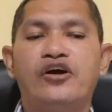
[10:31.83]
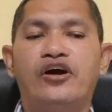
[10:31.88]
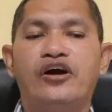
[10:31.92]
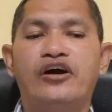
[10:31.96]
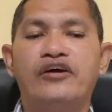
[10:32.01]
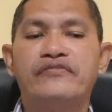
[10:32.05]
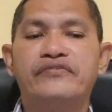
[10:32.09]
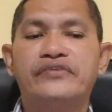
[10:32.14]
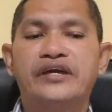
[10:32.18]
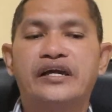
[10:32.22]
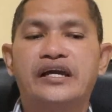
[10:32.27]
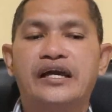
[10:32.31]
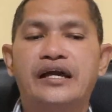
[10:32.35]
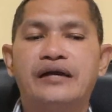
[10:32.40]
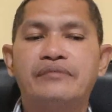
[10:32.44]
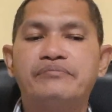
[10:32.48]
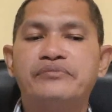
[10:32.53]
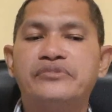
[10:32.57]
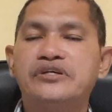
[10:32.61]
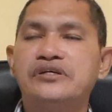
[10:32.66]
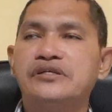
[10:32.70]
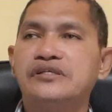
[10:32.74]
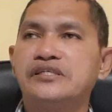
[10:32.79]
of the
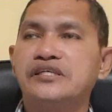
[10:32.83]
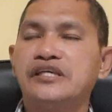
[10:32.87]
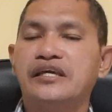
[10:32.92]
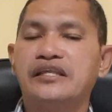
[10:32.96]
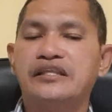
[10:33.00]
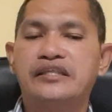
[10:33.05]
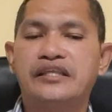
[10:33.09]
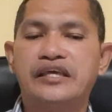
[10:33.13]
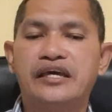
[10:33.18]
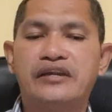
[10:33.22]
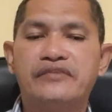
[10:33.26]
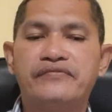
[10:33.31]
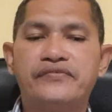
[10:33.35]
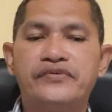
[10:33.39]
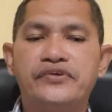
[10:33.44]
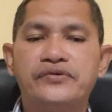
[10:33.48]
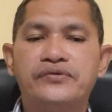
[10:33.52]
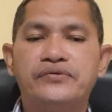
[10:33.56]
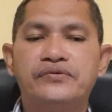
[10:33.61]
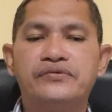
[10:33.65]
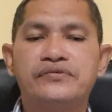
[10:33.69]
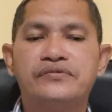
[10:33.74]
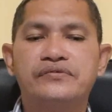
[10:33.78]
campus,
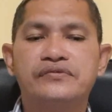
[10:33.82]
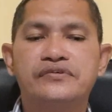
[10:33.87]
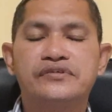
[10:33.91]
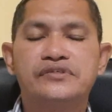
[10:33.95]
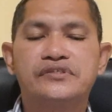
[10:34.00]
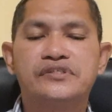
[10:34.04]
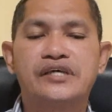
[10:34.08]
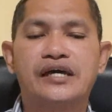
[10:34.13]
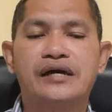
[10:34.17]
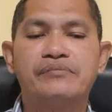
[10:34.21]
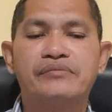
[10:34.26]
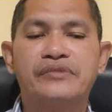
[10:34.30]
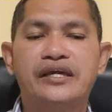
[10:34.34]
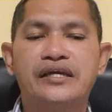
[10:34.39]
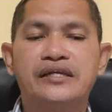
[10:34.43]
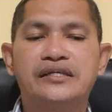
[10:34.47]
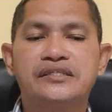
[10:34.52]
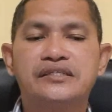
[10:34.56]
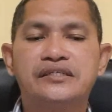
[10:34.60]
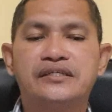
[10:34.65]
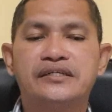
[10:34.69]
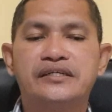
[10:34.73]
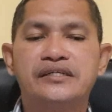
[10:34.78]
interview some
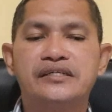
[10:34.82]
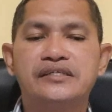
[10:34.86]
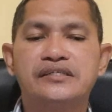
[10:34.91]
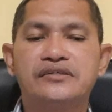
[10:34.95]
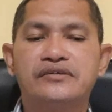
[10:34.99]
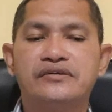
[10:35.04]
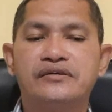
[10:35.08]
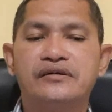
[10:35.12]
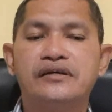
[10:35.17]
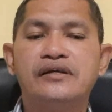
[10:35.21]
lecturers,